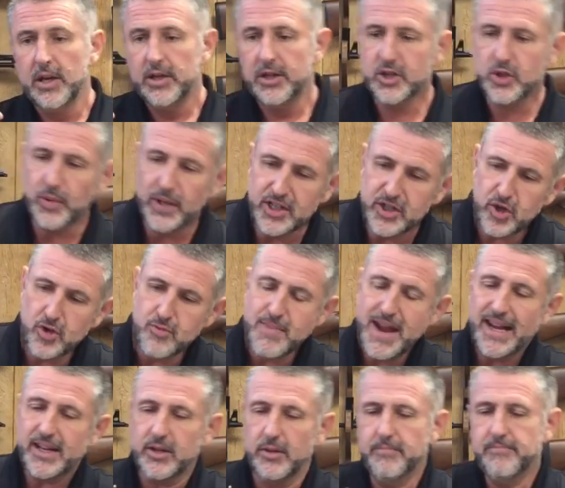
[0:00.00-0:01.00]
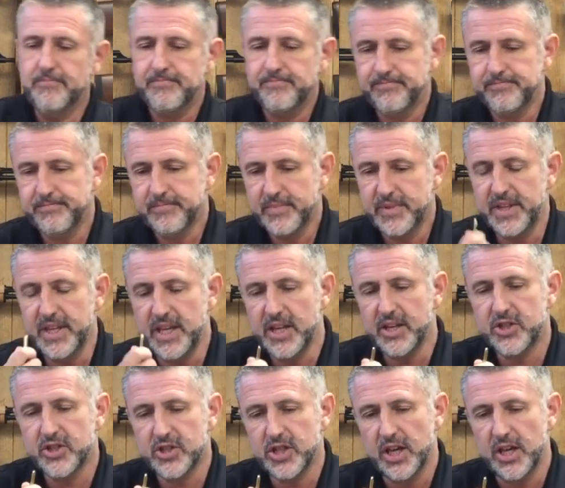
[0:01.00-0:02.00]
Your 22 Magnum
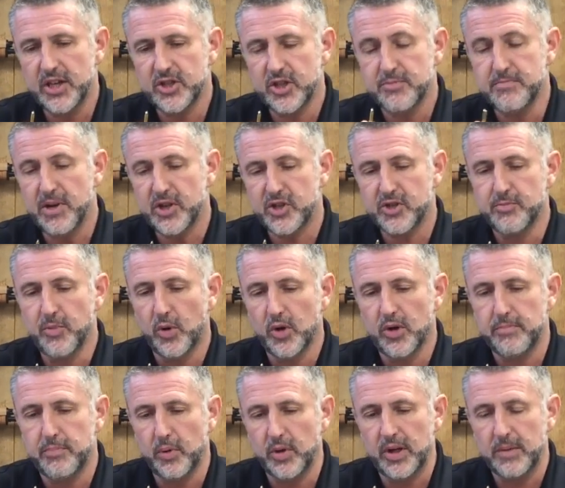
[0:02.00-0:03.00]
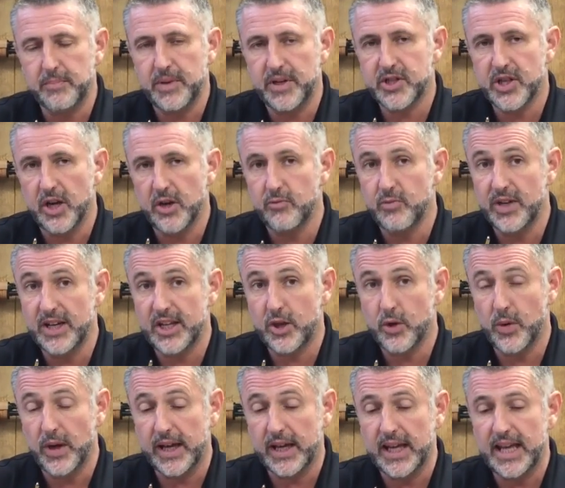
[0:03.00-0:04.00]
this is a much smaller bullet, but it's going really
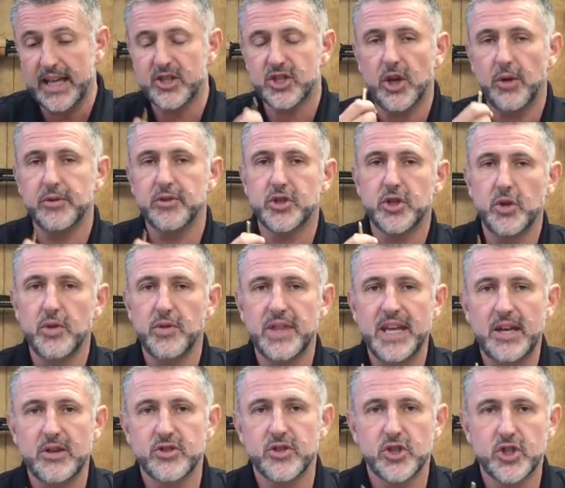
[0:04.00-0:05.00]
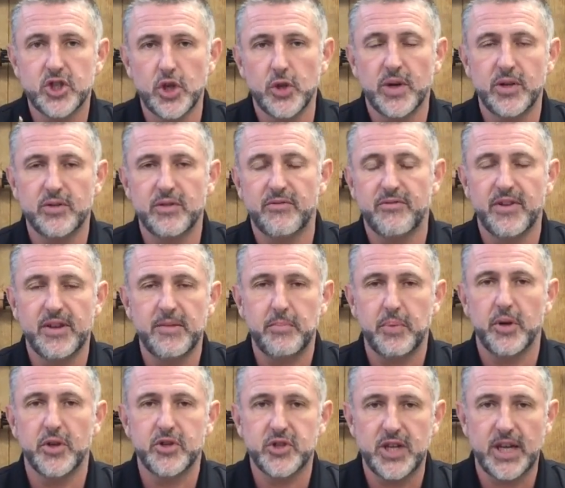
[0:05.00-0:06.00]
quick. It's going 2,200 feet
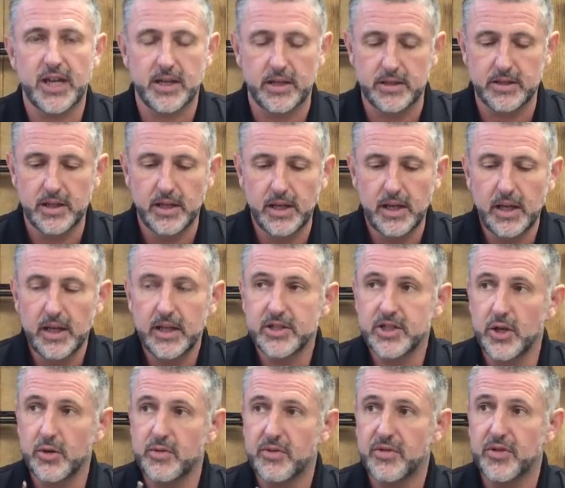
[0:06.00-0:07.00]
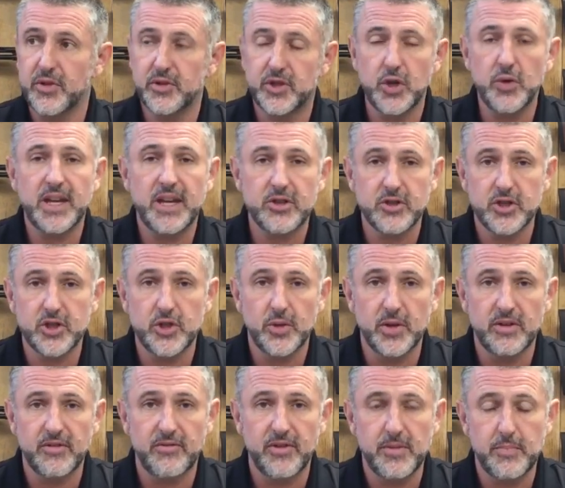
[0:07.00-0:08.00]
per second. So for
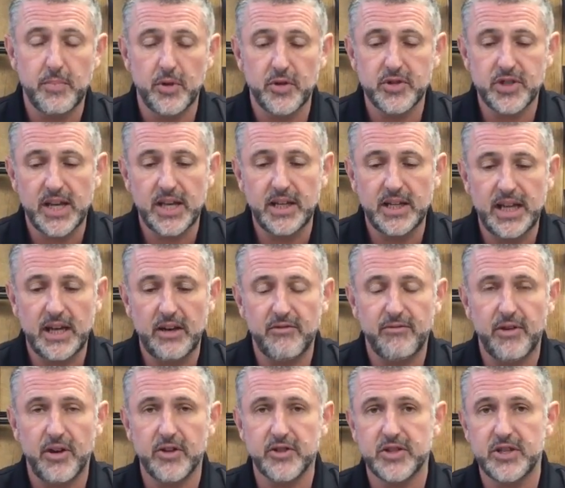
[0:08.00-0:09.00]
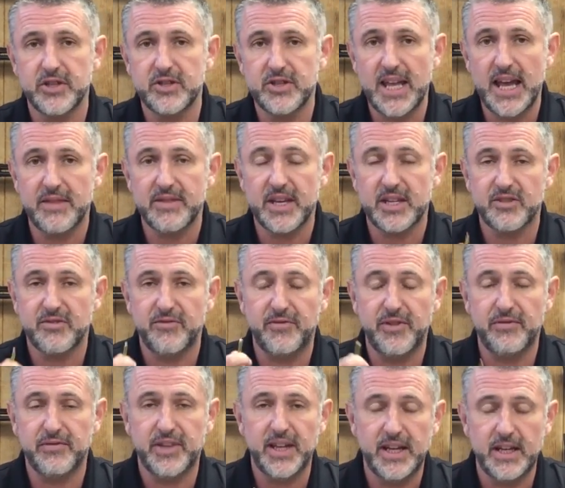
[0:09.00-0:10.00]
2,200 feet per second, how fast is that? That's
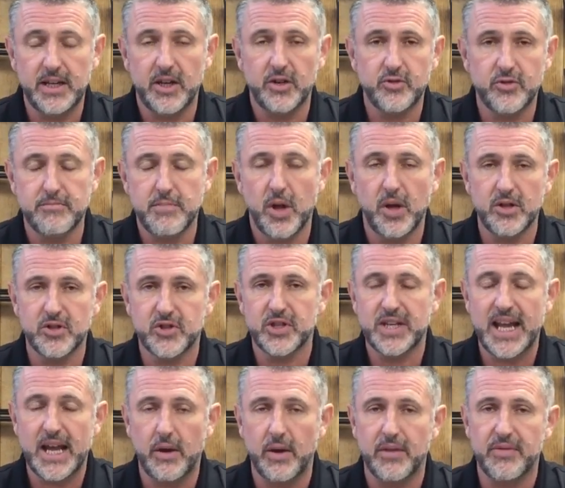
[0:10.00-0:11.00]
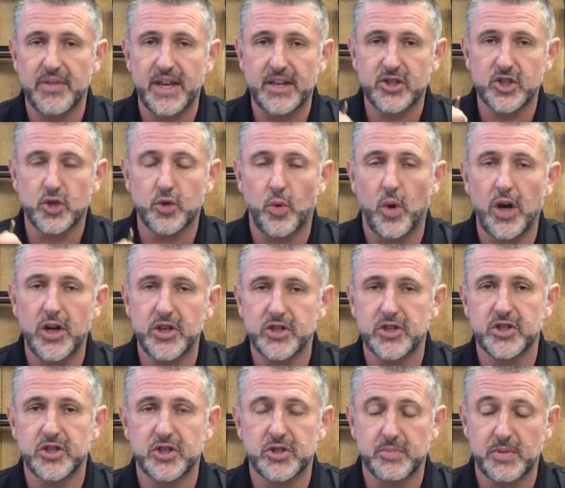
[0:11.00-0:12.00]
1,500 miles an hour. That's
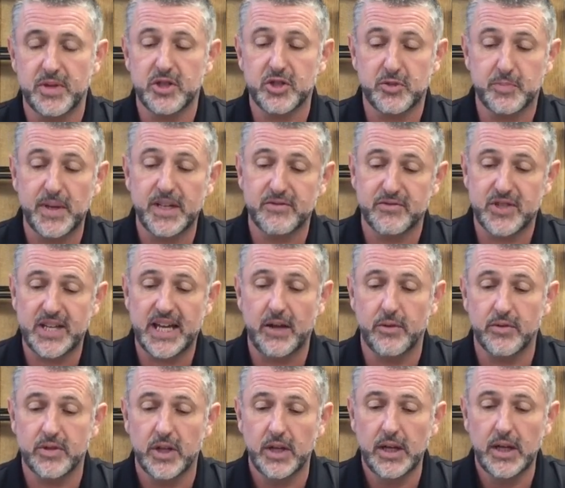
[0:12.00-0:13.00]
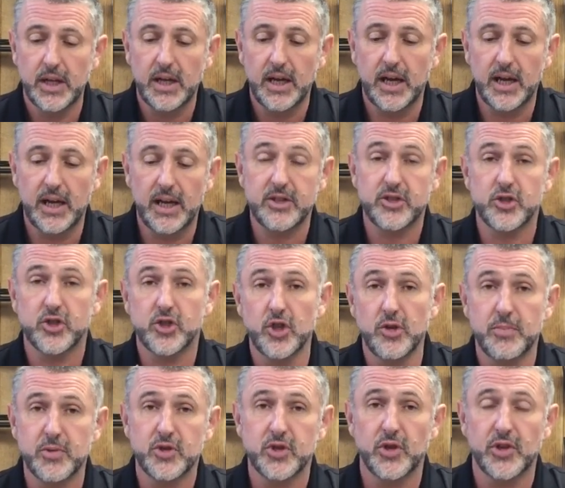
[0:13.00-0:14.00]
twice the, the speed of sound. Uh, it's a
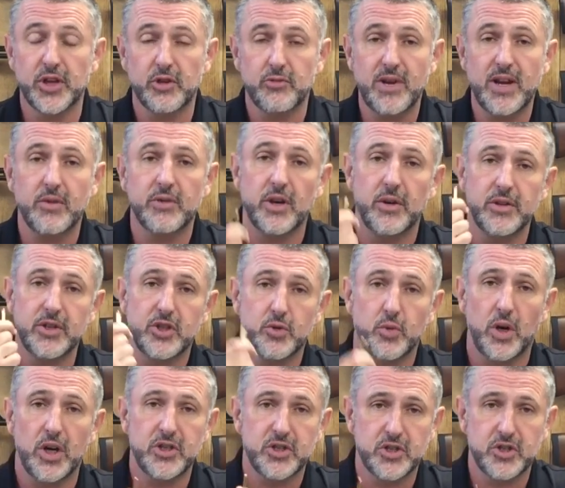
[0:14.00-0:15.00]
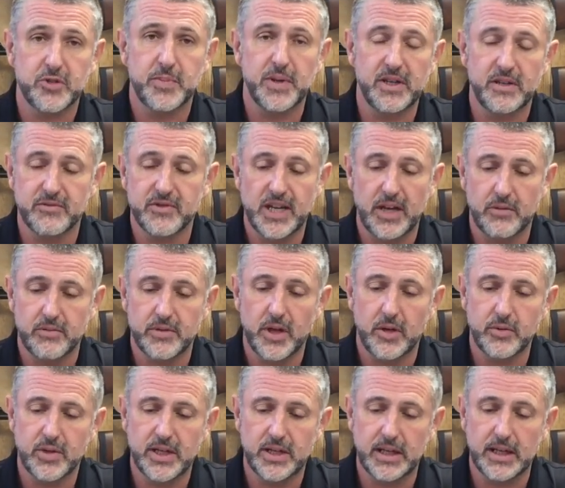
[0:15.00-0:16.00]
supersonic round going twice the speed of sound,
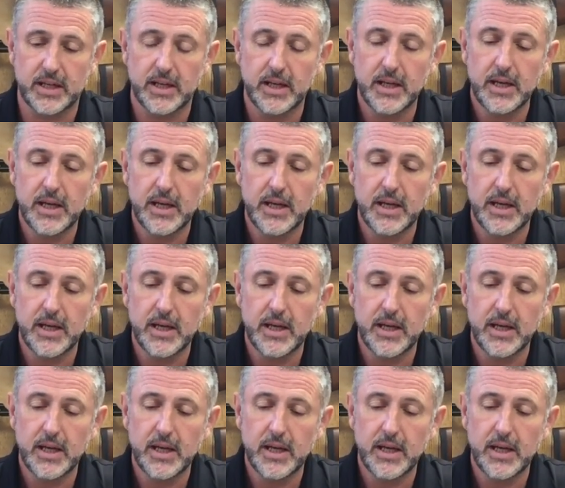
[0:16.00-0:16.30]
no kidding.